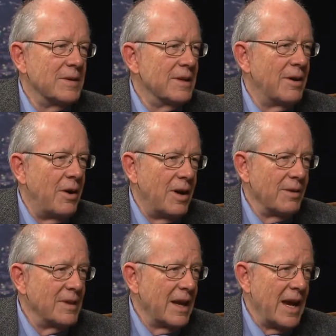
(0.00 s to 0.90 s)
all
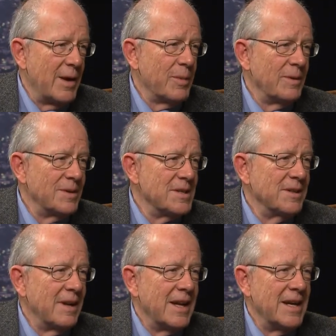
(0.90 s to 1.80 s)
of the capitals in
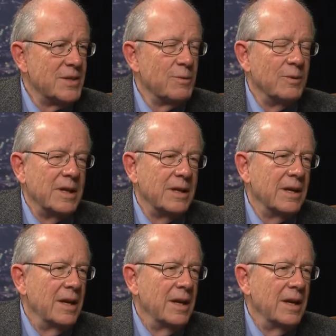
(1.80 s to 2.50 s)
the last week,